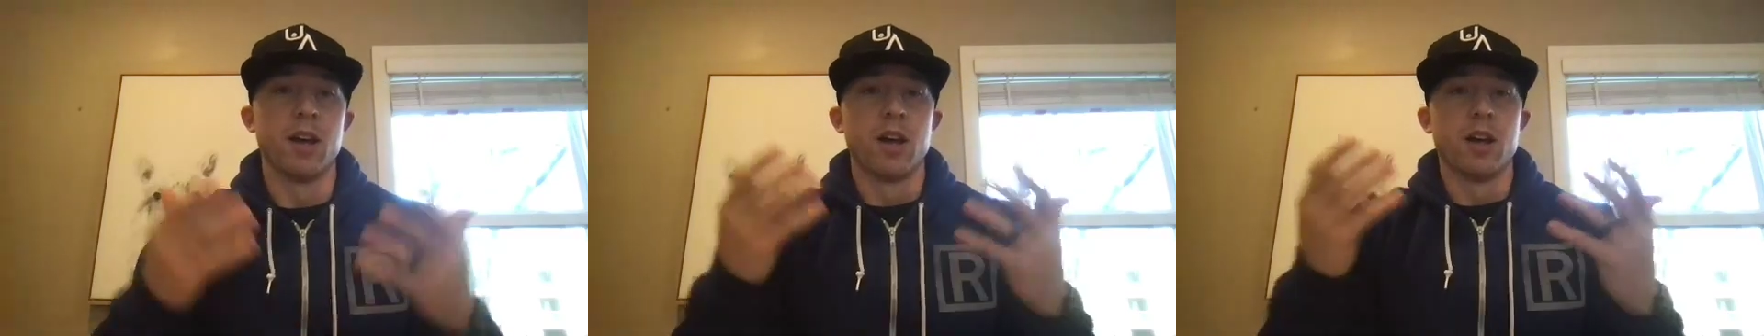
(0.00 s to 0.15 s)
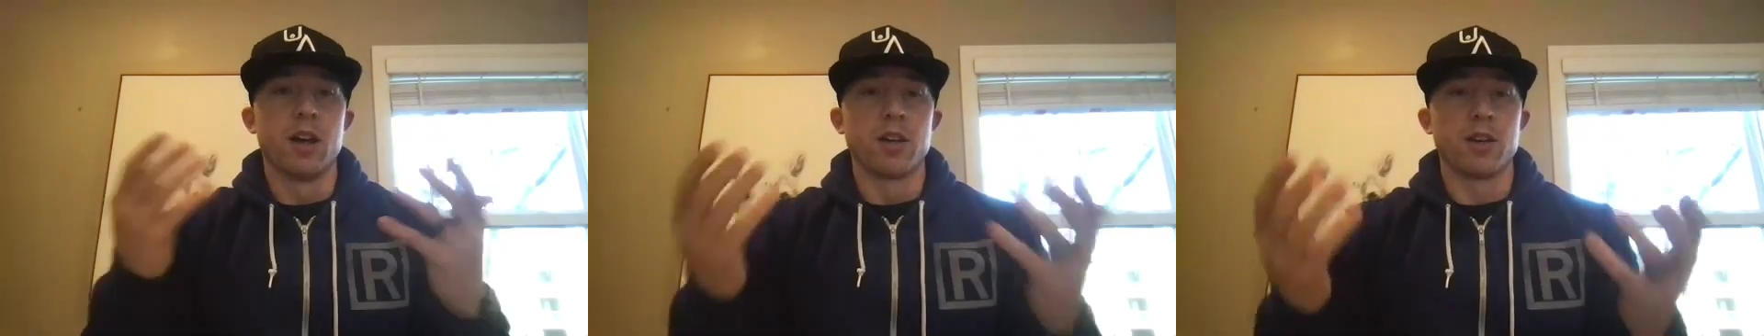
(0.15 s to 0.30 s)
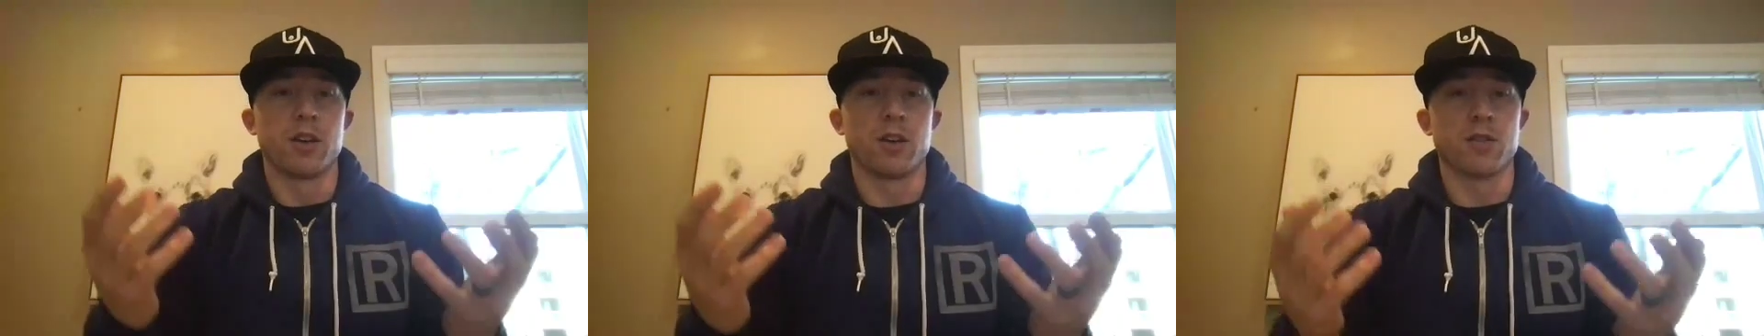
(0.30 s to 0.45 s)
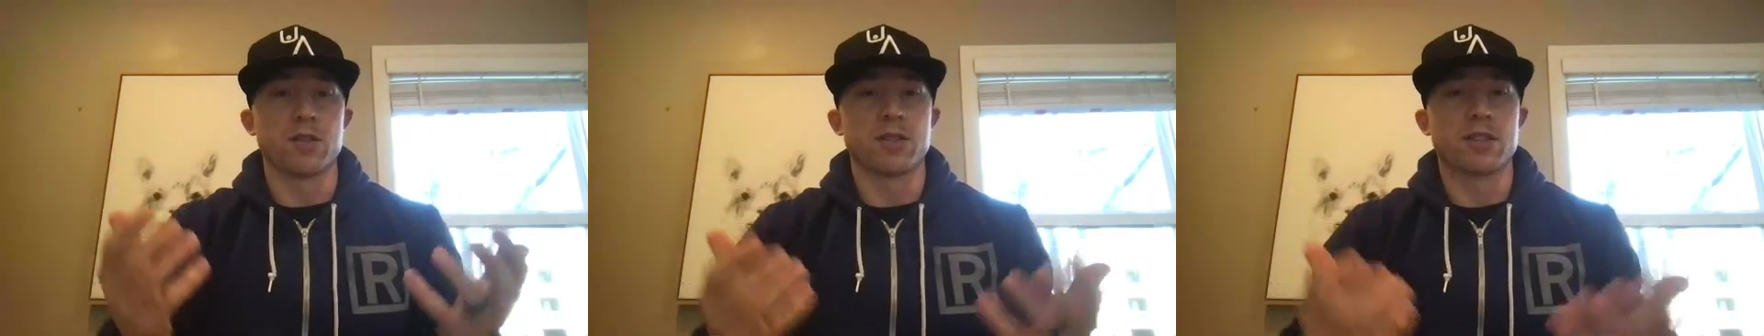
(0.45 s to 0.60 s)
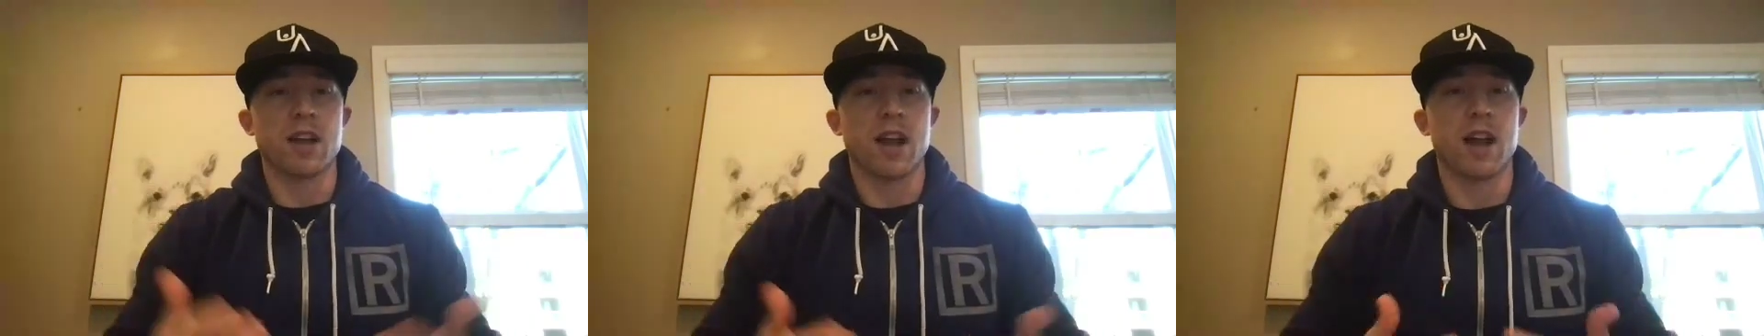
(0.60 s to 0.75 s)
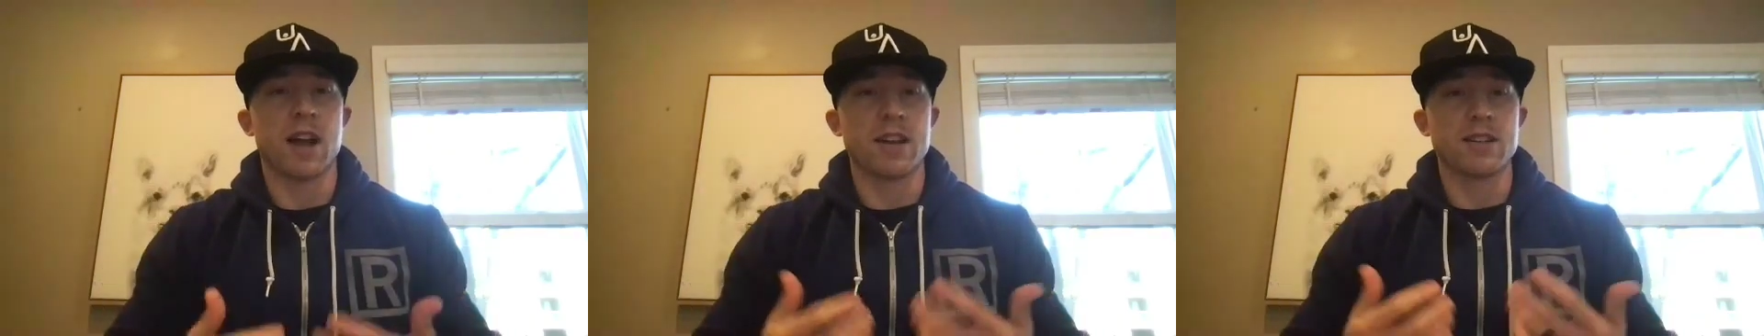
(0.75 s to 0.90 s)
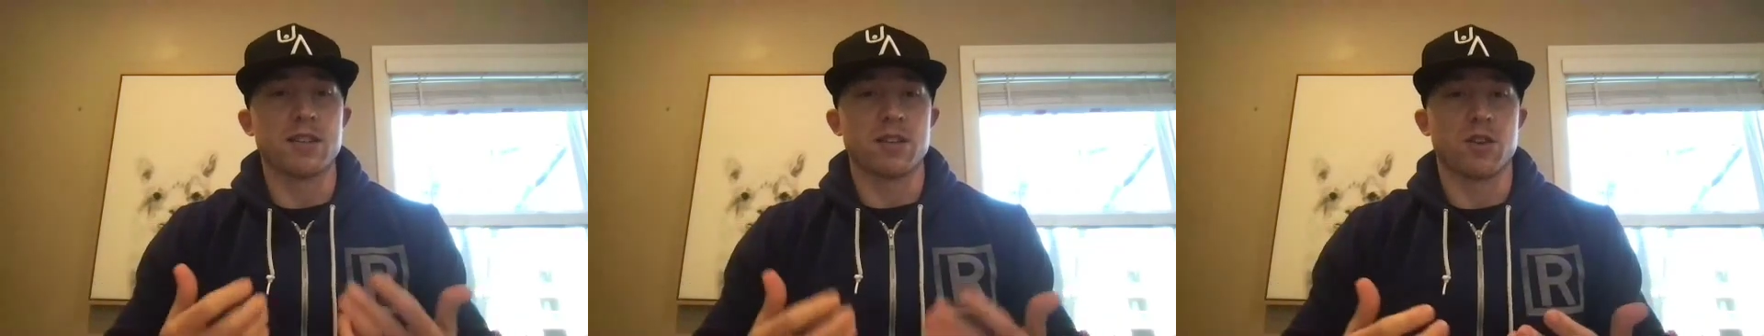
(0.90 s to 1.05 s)
your
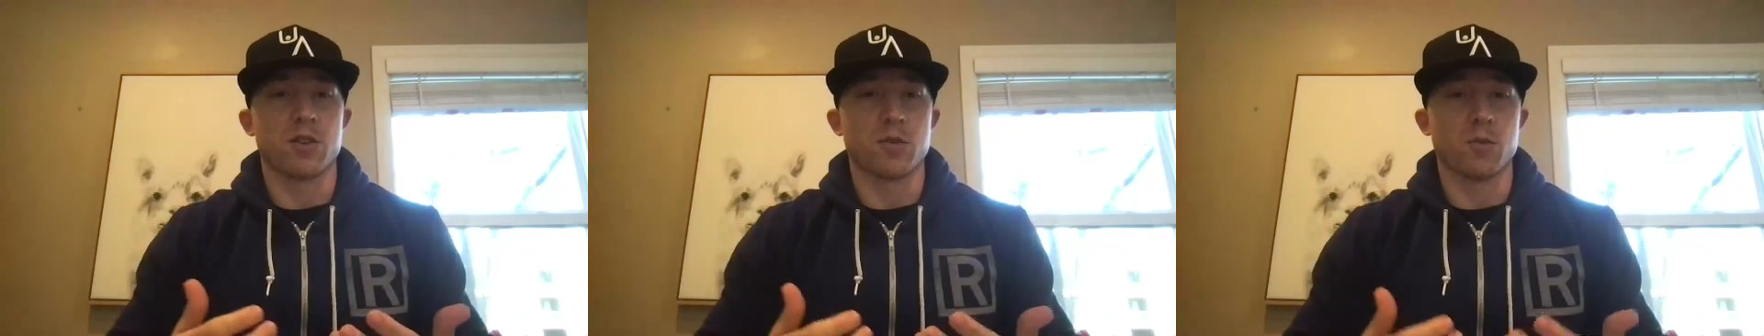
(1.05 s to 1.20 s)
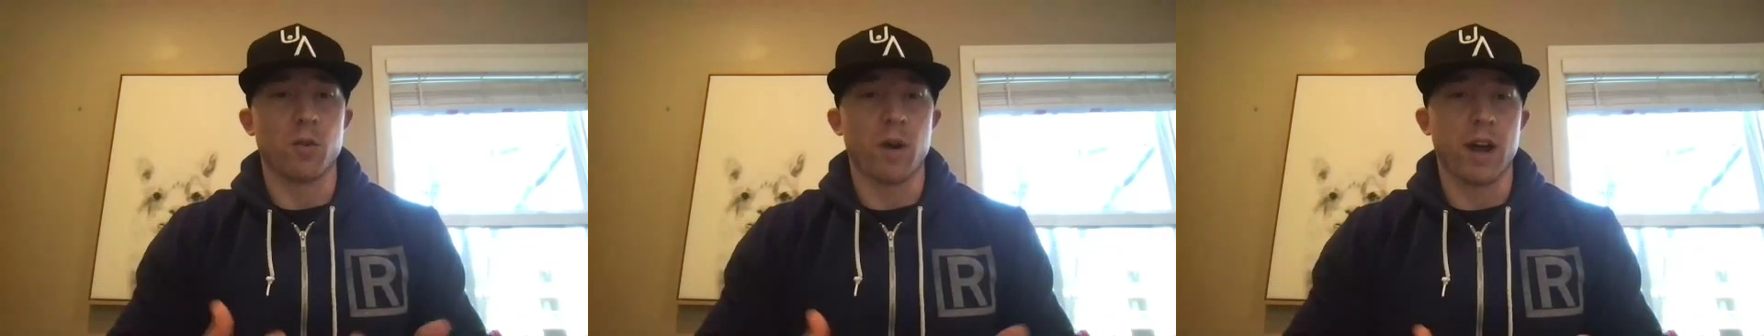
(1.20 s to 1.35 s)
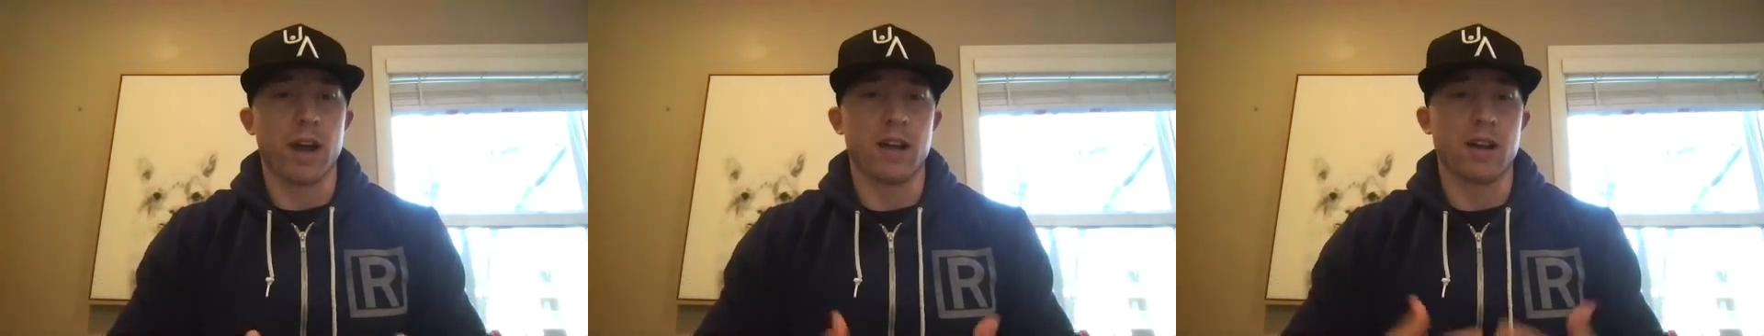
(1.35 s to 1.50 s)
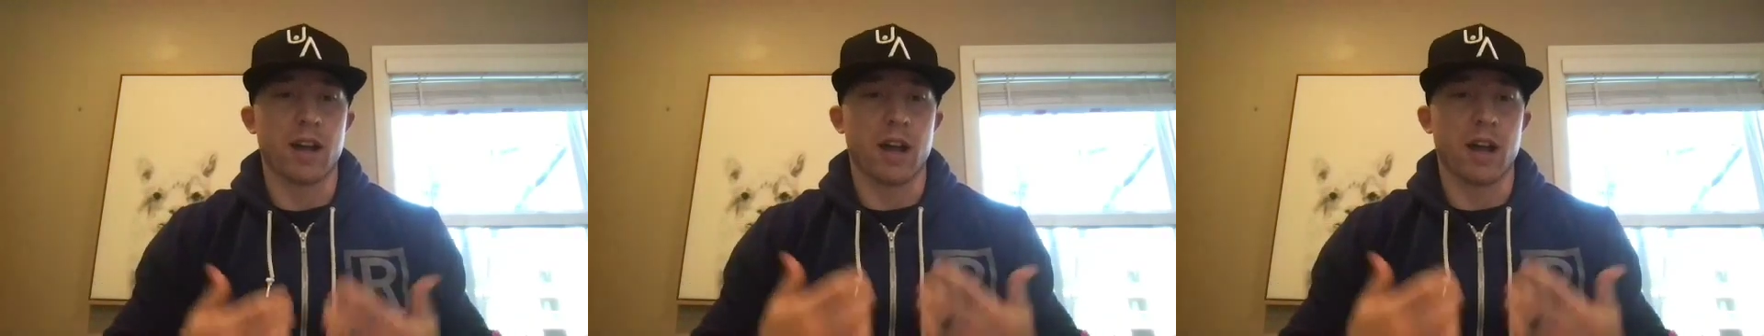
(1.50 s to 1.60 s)
size and your weight